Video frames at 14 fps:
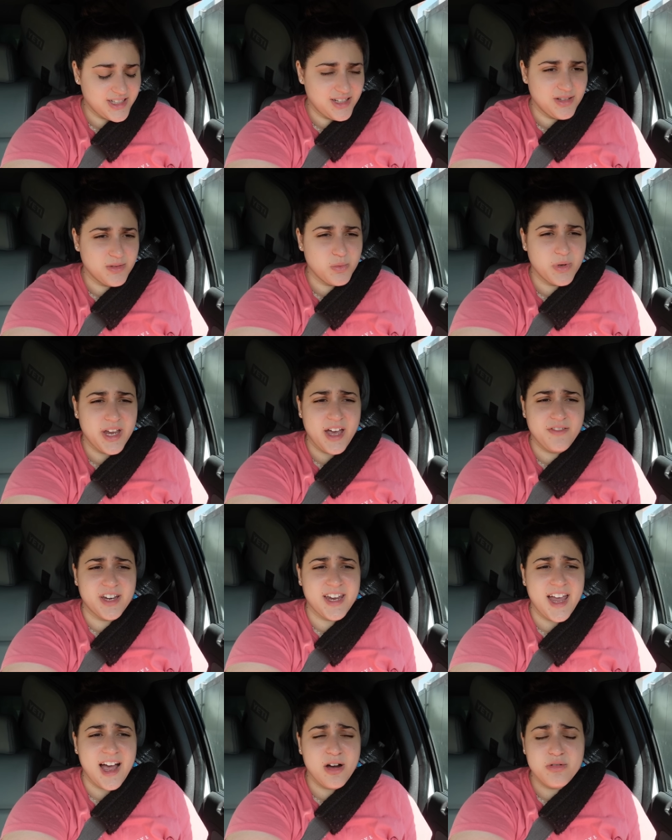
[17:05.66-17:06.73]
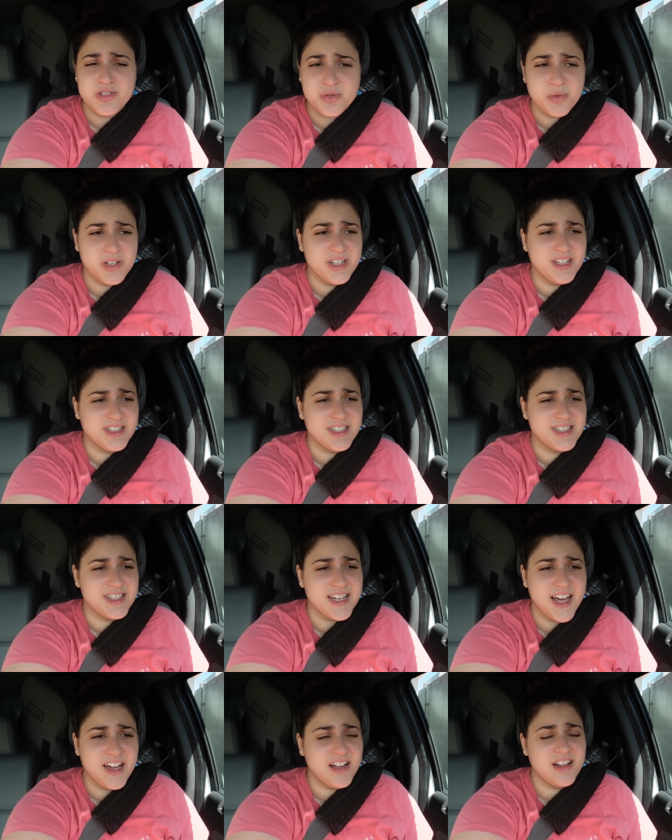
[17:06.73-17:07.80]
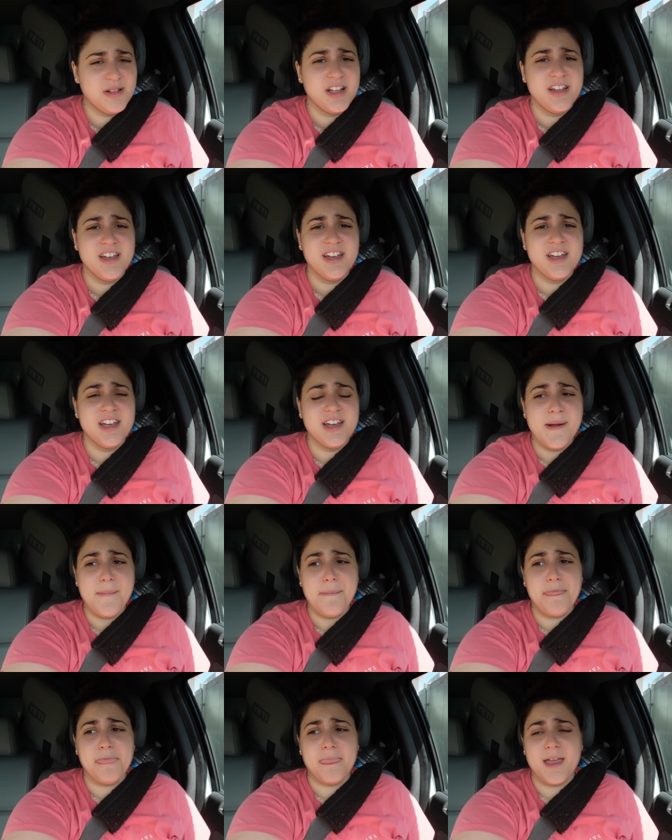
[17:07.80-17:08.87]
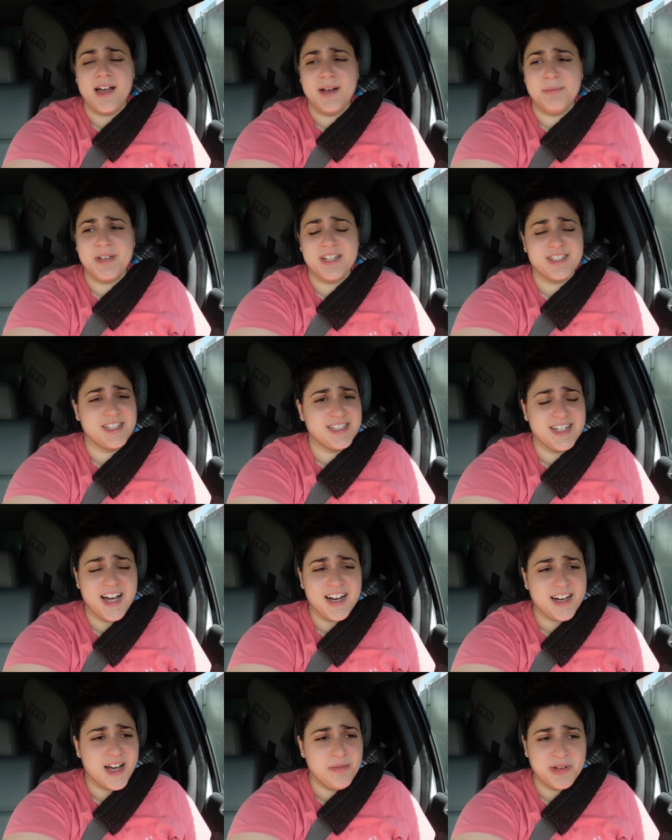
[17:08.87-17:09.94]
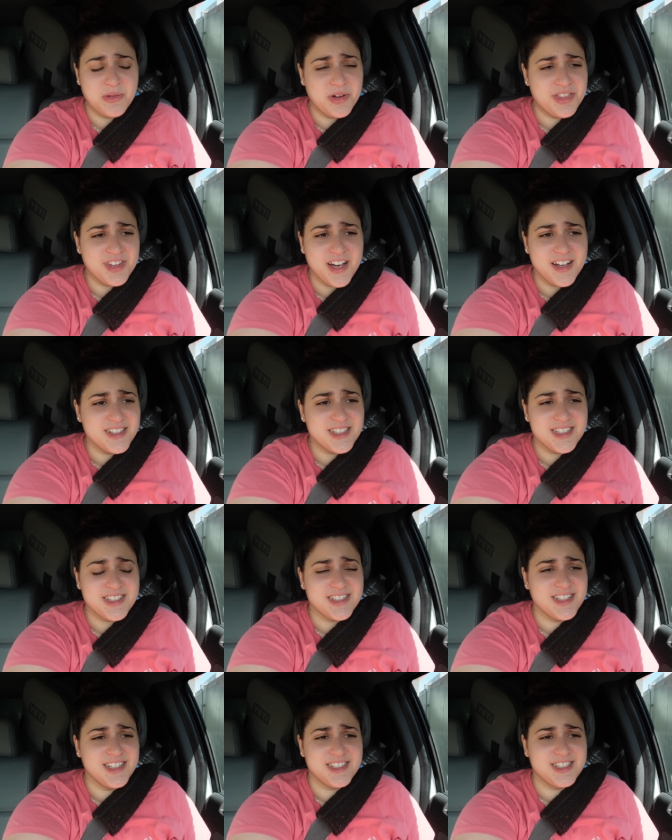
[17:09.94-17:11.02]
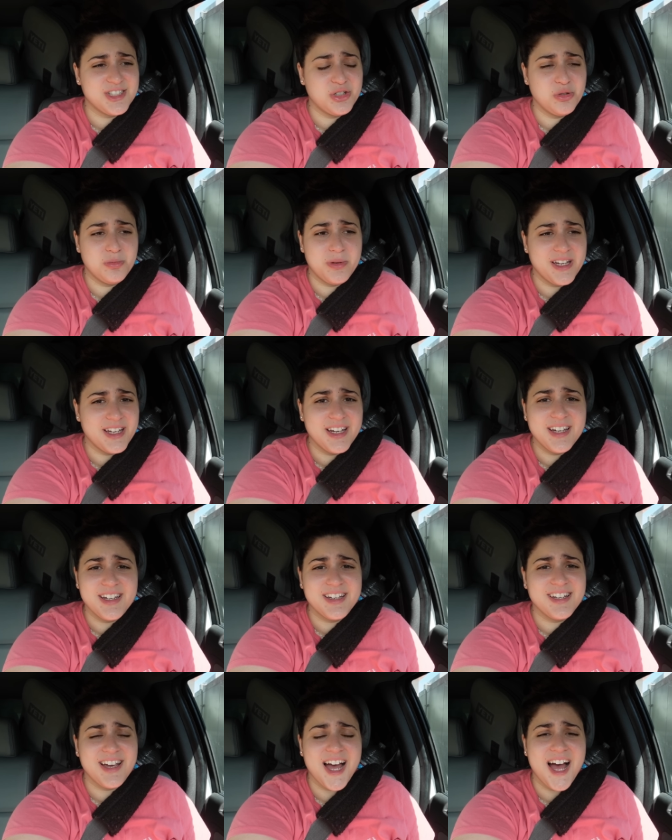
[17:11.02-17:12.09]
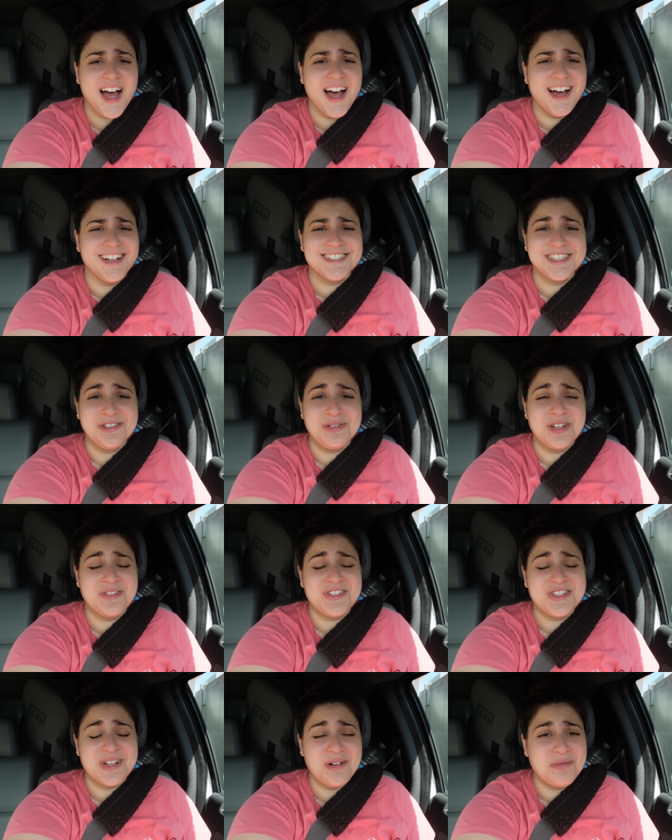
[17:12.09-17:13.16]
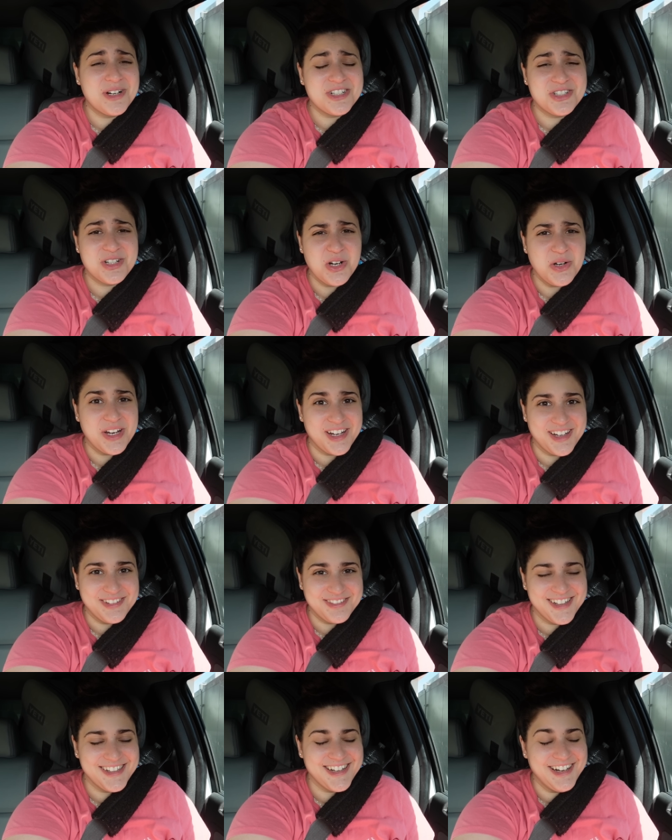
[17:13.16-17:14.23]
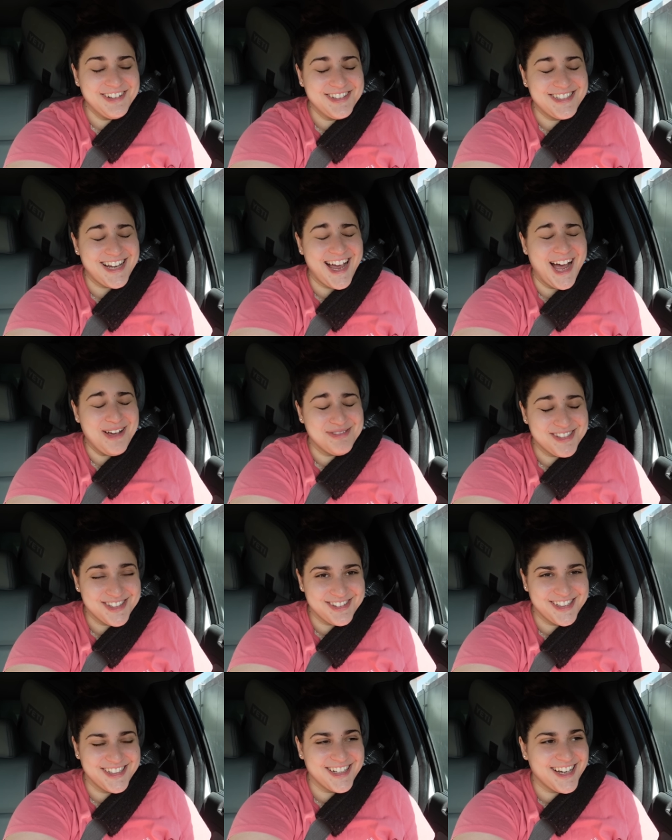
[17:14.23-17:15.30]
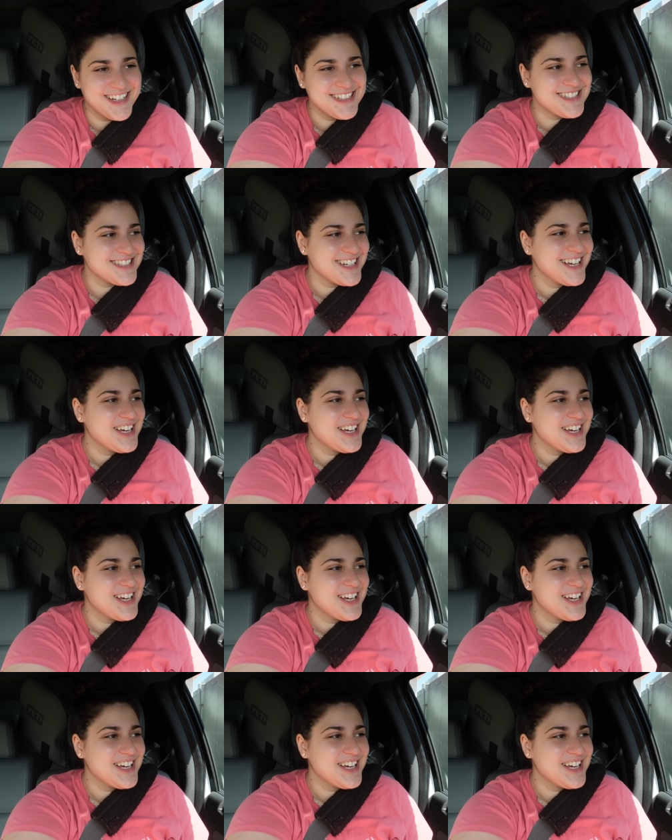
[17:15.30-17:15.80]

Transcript: and we have a couch we need to sell because it's not coming with us. It's too big. So we have so much going on right now. It's absolutely nuts,